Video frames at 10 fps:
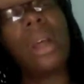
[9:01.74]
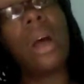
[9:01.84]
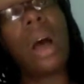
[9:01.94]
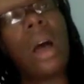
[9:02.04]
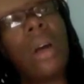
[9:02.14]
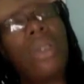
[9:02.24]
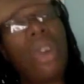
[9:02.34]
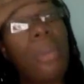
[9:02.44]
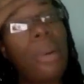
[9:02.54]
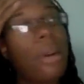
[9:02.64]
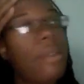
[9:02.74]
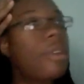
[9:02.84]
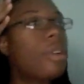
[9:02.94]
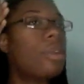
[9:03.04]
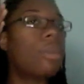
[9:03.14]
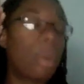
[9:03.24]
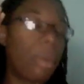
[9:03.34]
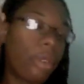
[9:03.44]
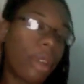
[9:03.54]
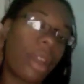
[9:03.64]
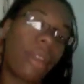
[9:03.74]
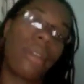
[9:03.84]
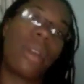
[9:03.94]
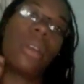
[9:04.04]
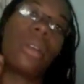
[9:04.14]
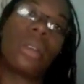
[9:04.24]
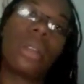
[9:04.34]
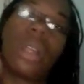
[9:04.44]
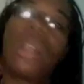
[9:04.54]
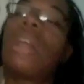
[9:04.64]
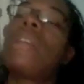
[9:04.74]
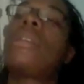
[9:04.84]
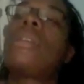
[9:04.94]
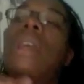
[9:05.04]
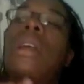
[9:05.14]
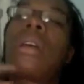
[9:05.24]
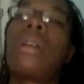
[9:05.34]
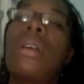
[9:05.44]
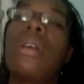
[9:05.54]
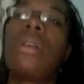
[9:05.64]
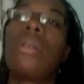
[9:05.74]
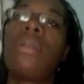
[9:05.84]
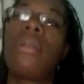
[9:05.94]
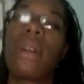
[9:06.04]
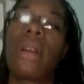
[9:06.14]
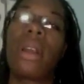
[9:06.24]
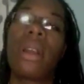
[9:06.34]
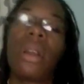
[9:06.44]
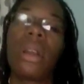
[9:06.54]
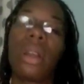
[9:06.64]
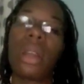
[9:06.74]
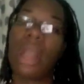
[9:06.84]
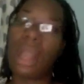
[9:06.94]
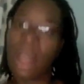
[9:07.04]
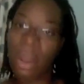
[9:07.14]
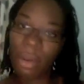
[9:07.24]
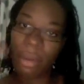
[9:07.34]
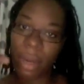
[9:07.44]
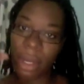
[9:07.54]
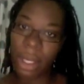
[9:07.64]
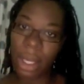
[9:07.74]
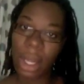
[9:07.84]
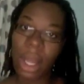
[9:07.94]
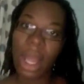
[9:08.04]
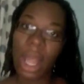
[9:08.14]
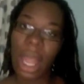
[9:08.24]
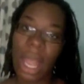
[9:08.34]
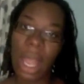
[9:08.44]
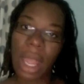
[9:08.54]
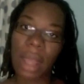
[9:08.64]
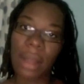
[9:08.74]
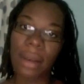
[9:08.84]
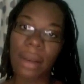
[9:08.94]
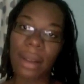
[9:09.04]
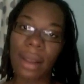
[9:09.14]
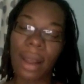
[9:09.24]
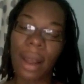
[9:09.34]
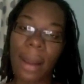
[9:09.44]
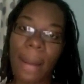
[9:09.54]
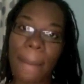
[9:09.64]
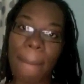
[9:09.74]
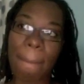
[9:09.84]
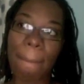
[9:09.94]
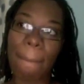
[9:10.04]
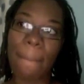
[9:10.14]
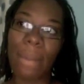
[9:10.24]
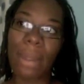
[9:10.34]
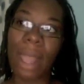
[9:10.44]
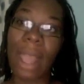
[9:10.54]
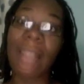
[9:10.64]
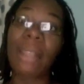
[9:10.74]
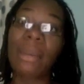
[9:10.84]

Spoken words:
no perfume, no fragrance, and it's just like, very eco-friendly. And I got